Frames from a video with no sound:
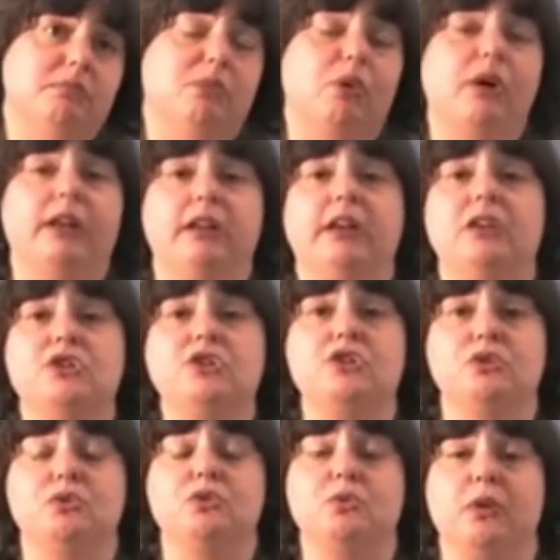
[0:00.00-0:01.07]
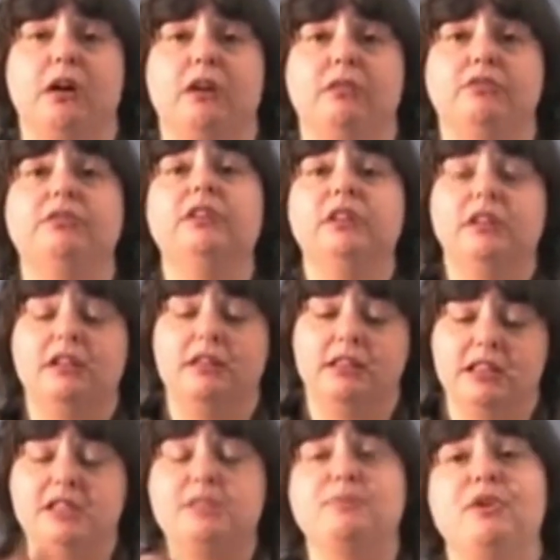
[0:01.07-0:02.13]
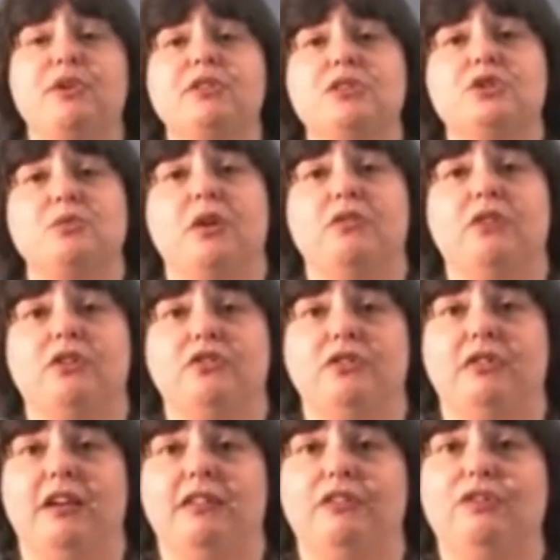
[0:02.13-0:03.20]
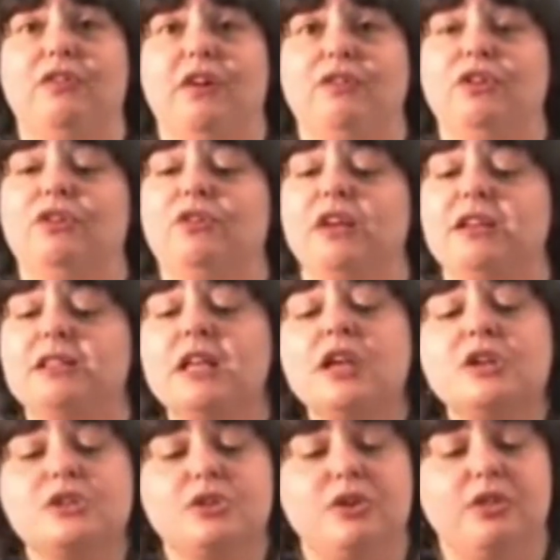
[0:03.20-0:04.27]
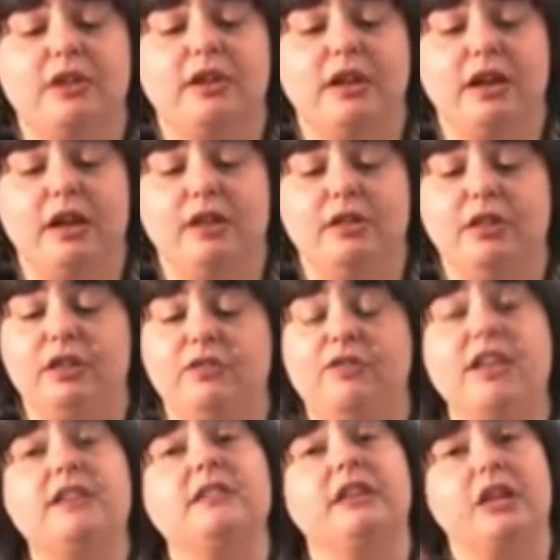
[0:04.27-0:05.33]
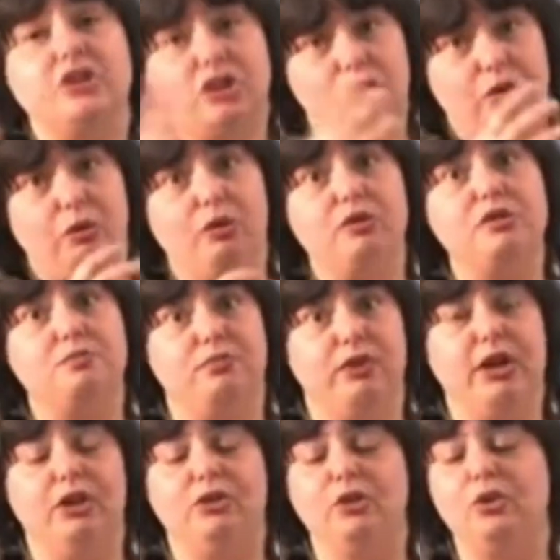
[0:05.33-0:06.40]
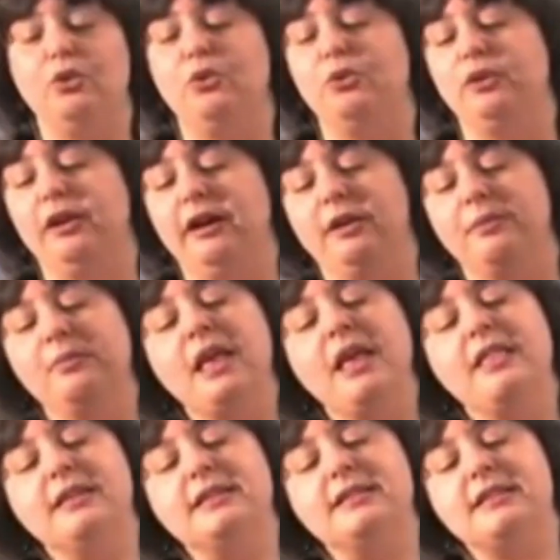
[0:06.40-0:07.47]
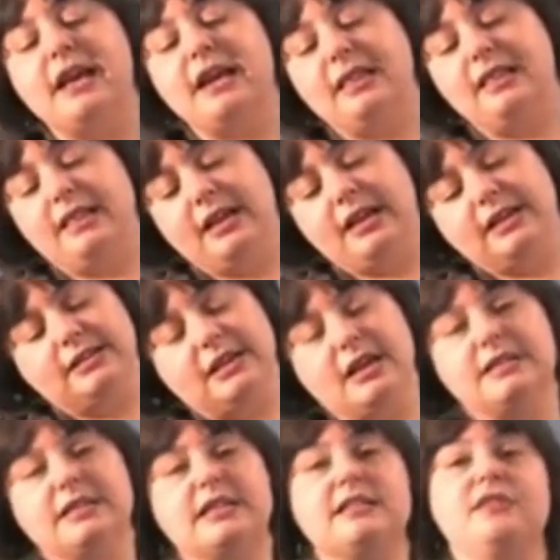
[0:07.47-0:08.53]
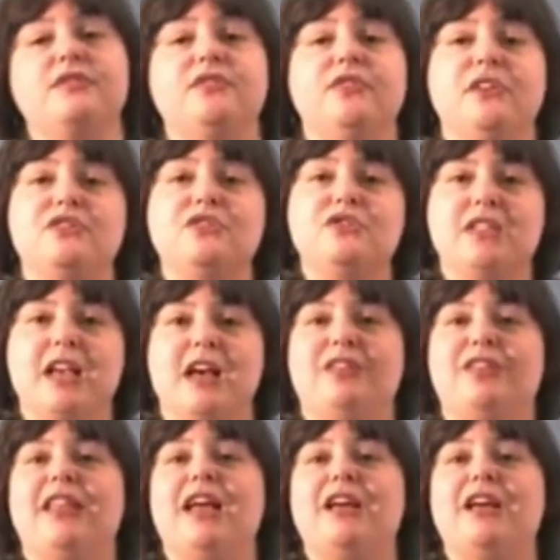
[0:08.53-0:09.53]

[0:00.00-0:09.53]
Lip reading: boiling is 212. This burns at 1295 degrees. So the ventilation holes bring in the cool air. The second thing it does is it filters out